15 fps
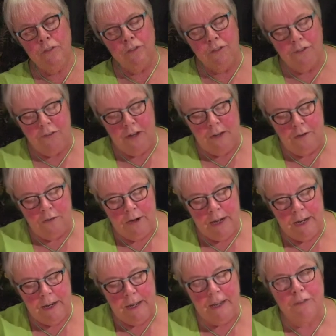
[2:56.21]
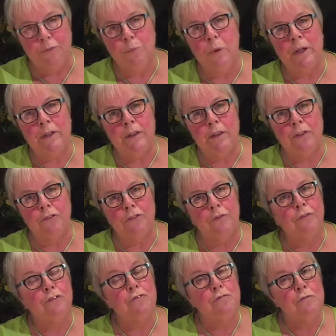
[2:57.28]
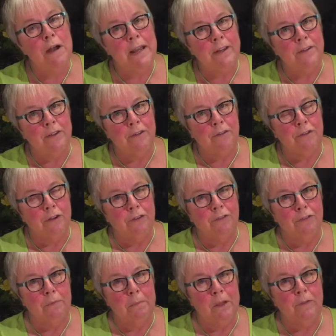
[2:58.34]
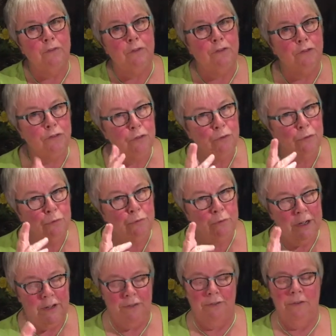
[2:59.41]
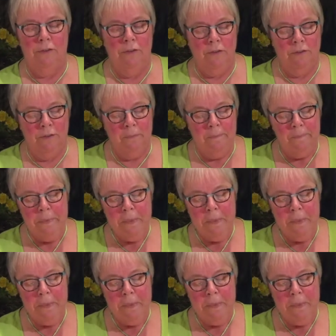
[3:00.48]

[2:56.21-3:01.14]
distillery is one that's of great interest to me for two reasons.